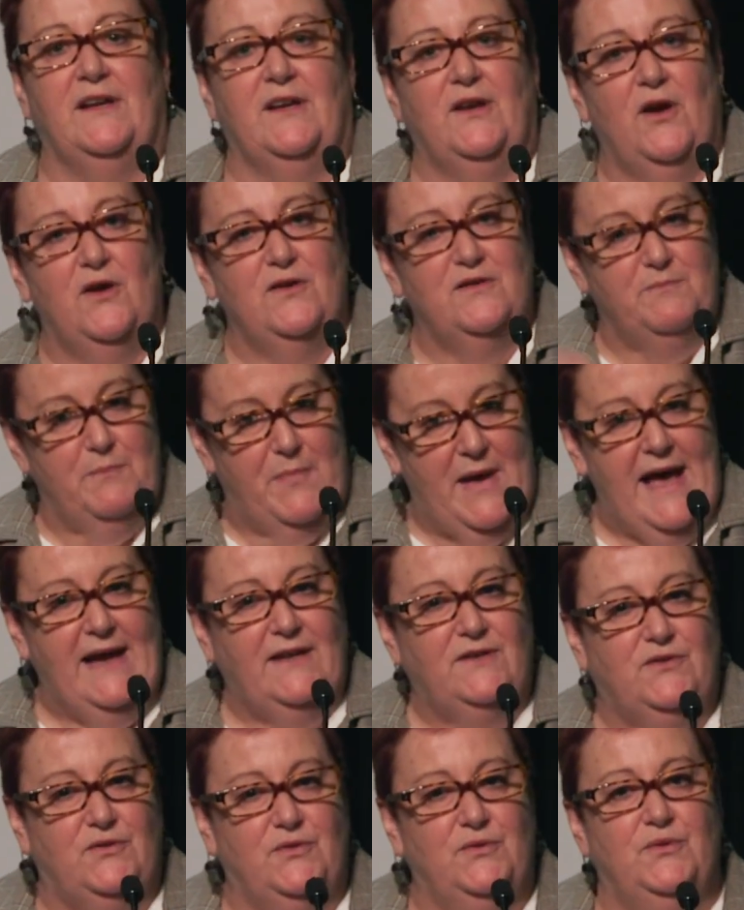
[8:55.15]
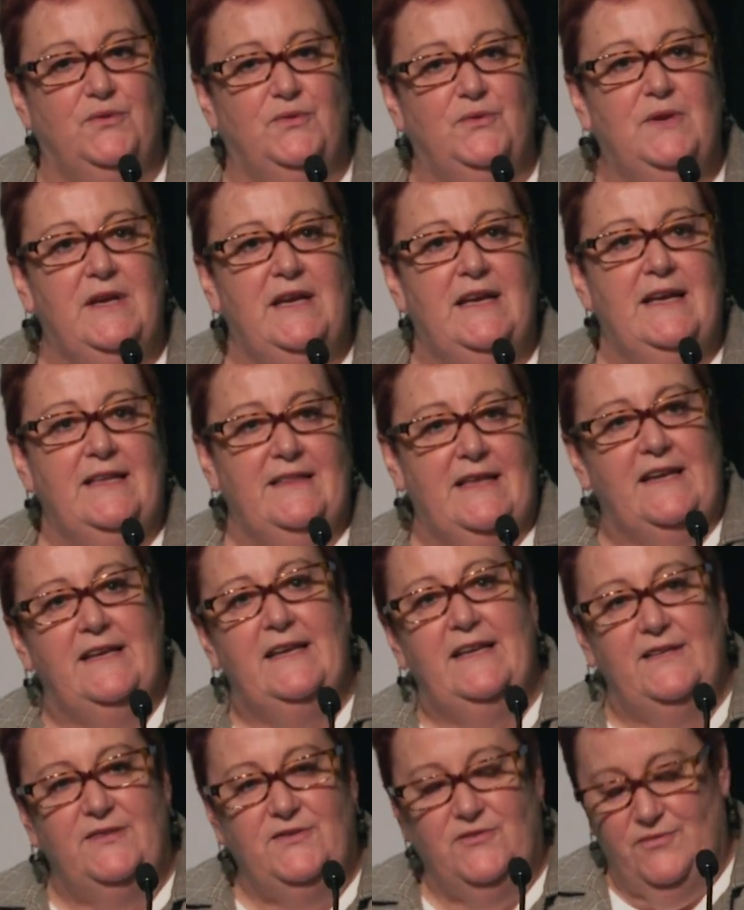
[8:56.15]
It goes back to that
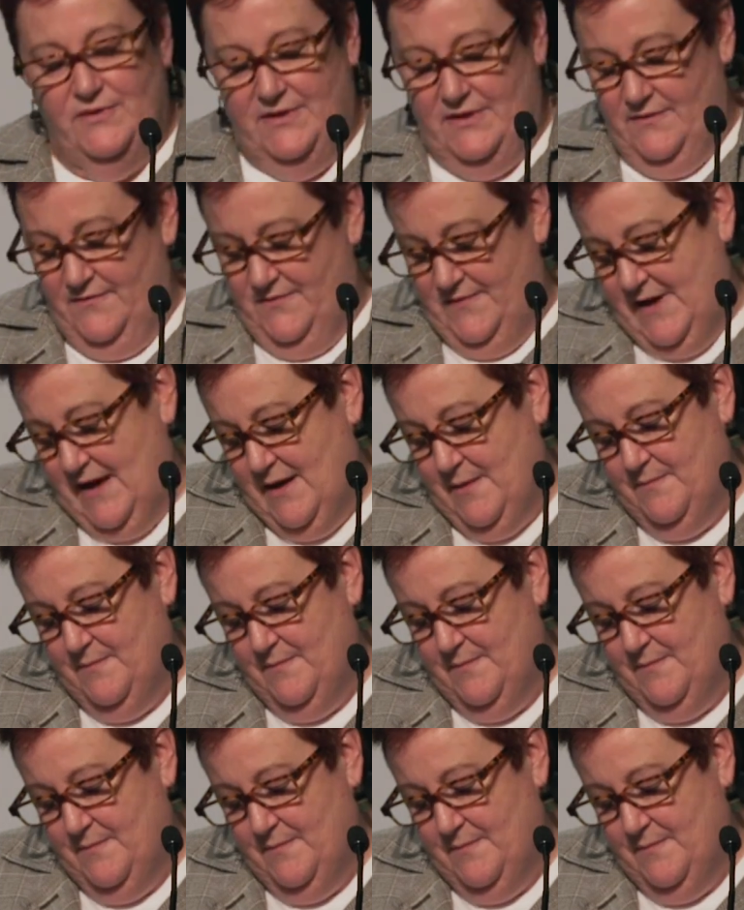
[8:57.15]
history of